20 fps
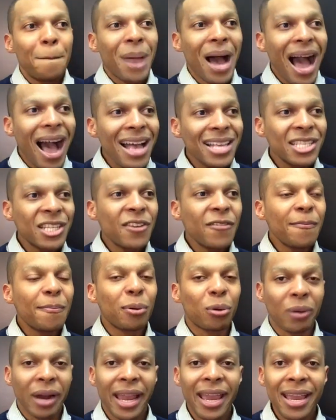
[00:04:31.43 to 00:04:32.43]
positive
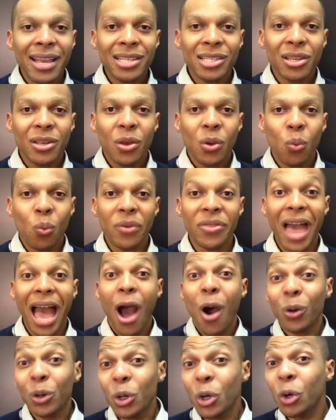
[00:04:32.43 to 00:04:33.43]
praise
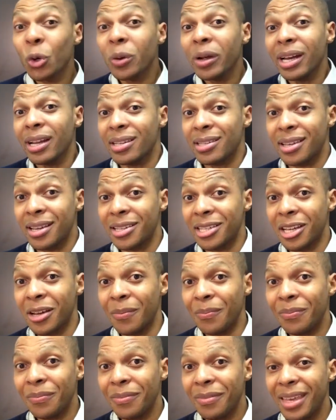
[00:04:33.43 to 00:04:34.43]
without
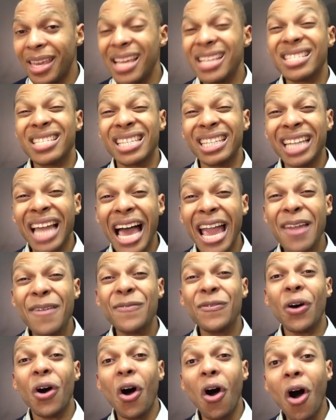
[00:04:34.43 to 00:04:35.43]
criticism is
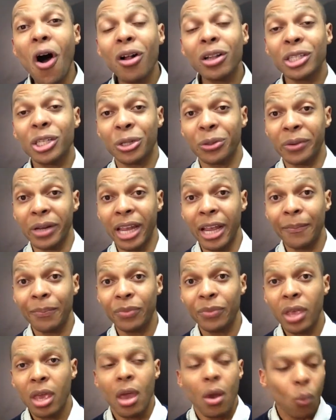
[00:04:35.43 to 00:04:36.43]
life-altering.
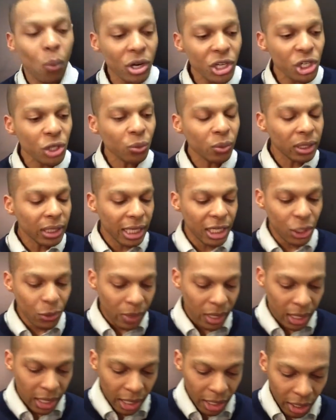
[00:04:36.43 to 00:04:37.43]
What you're really
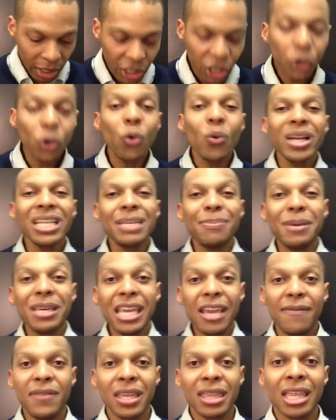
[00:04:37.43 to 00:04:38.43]
doing here, you're going to be
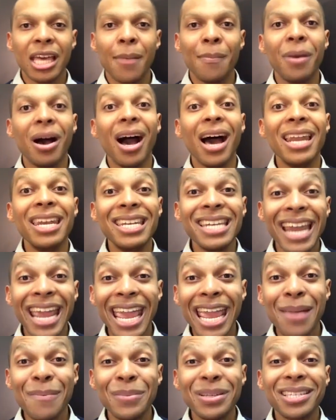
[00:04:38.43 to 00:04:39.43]
giving them a
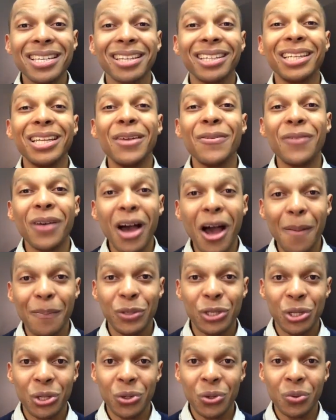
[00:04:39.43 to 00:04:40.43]
name to live up
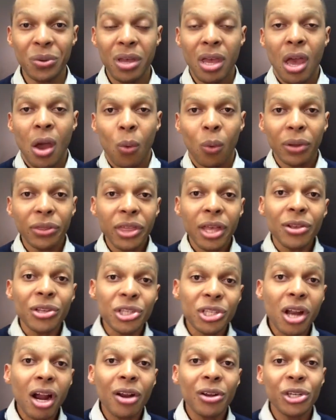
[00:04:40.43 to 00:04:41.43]
to. What they'll
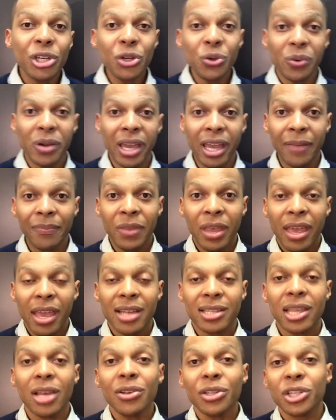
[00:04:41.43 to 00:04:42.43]
start doing
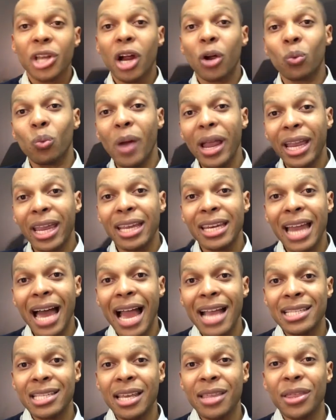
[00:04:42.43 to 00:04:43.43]
is they'll start
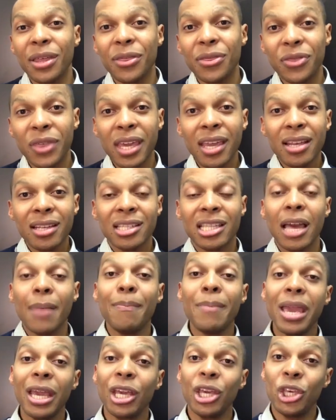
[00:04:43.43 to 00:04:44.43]
recognizing the things that
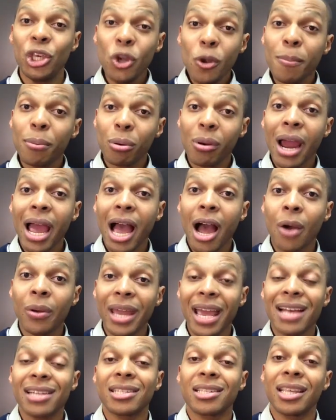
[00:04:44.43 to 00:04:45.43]
make you
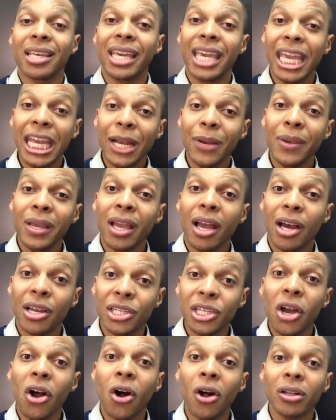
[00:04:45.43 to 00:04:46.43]
proud as the caring
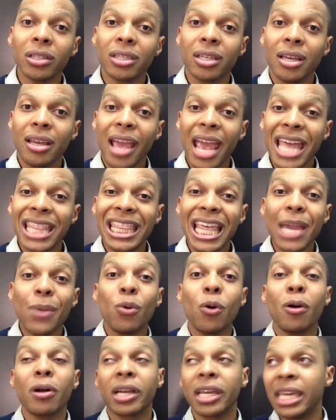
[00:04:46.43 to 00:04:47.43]
adult, and they
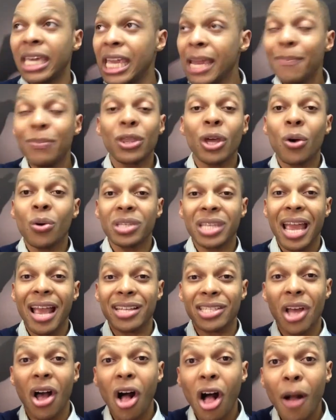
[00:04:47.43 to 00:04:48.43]
will keep those
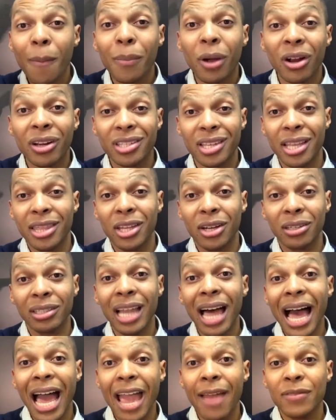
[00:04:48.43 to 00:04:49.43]
as hallmarks in their
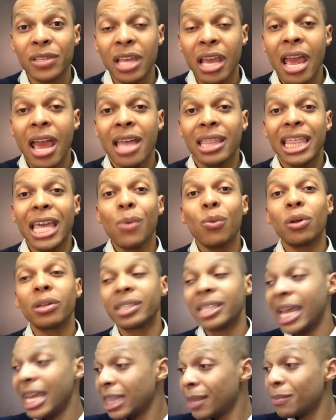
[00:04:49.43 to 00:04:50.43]
lives. They will
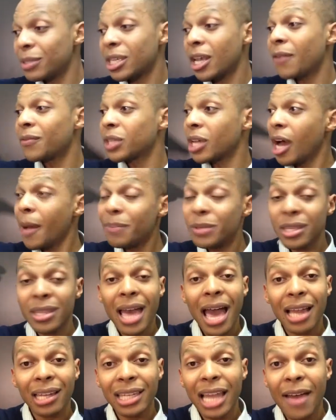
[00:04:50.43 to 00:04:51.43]
take themselves up to
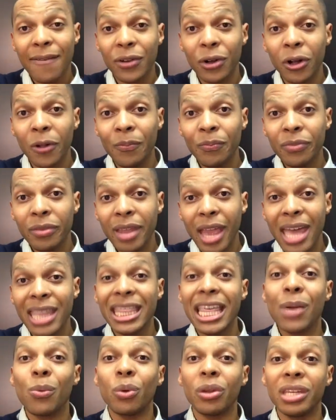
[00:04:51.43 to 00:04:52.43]
that level,
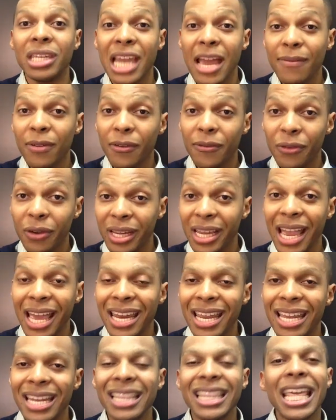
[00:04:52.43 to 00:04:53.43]
and they will never
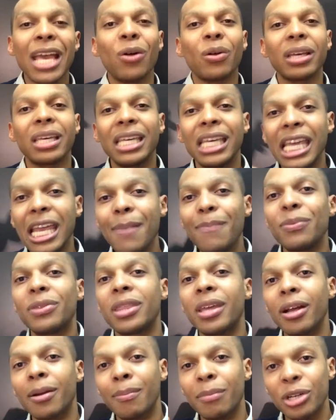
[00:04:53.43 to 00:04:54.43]
forget it. They'll keep
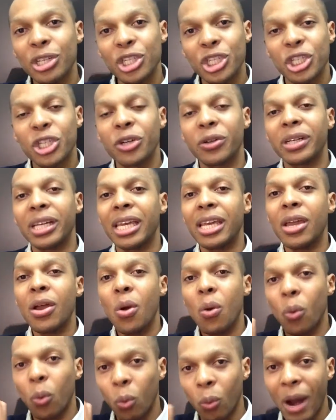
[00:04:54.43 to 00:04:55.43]
their maturity
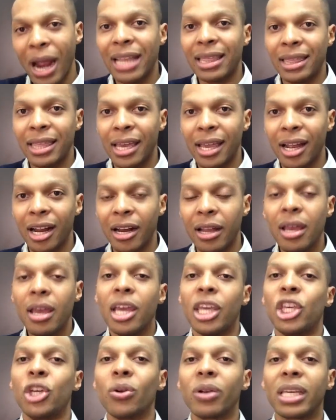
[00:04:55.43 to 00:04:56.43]
right there.
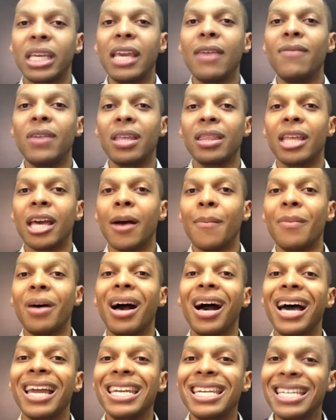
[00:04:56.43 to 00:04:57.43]
You're giving them
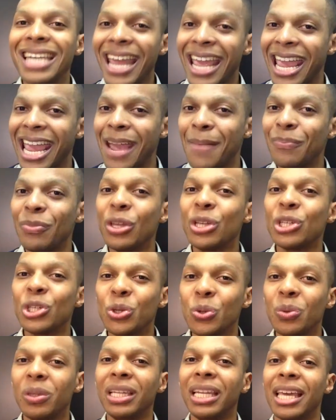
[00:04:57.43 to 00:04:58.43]
a name
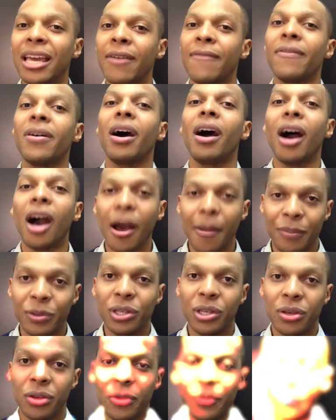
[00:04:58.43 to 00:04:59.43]
to live up to.